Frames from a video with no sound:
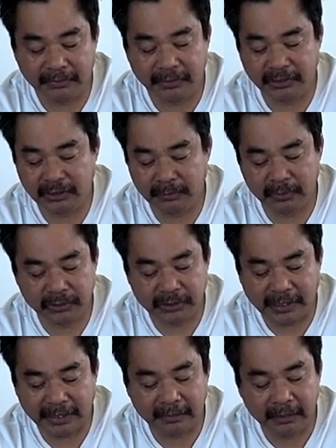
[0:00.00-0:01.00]
Very similar
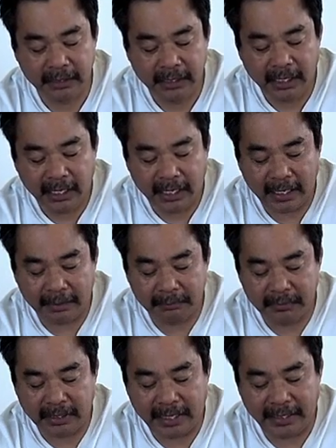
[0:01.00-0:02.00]
style.
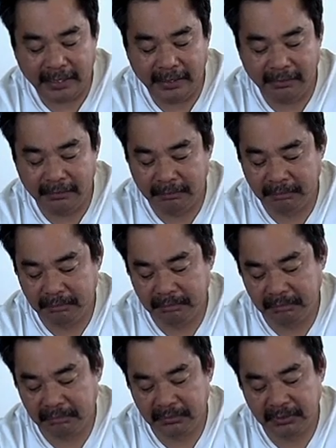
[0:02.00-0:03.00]
Not a
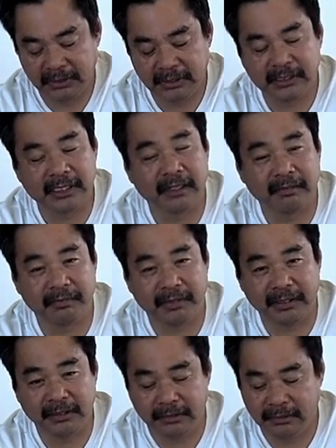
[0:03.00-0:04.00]
snug
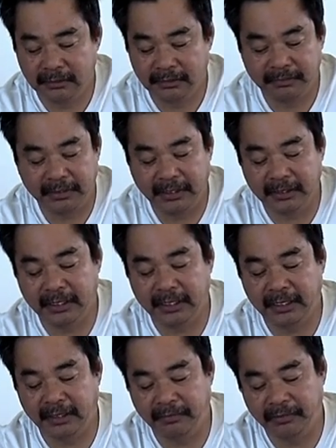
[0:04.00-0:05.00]
fitting
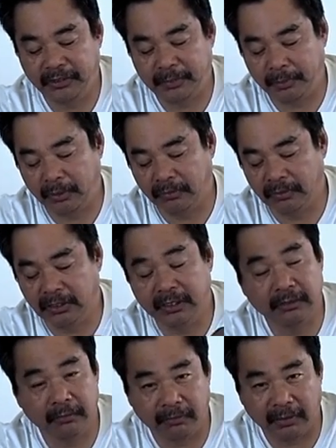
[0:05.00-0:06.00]
lid. If you tip it over, the
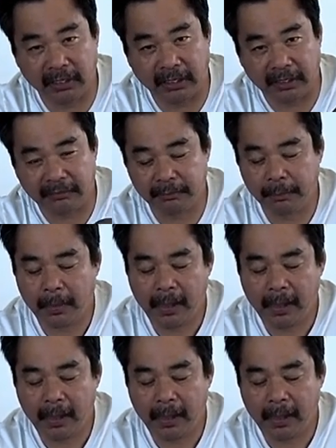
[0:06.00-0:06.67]
lid will fall off.